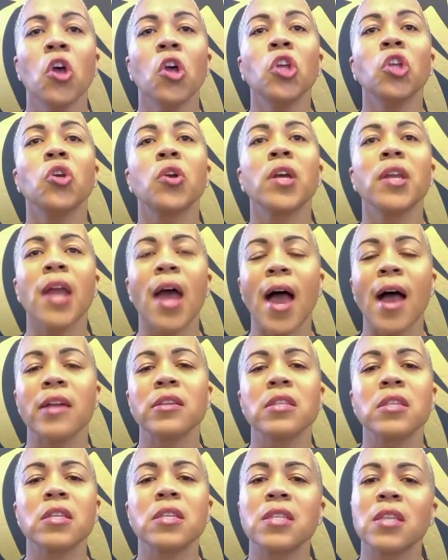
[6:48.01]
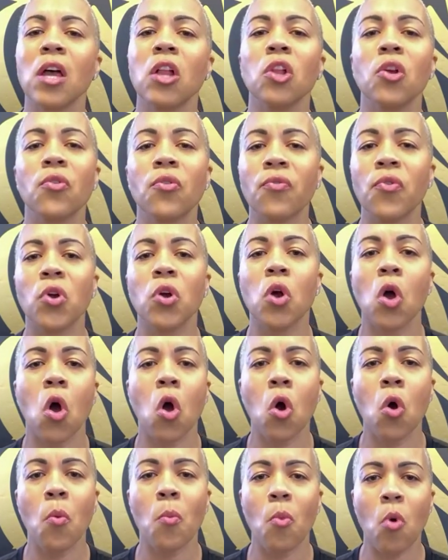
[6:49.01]
You can ask the seller for a
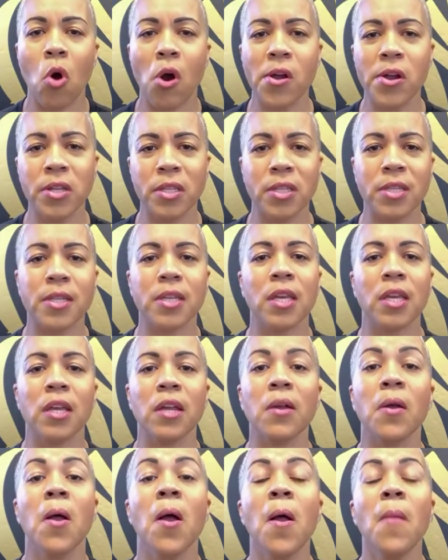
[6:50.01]
home warranty.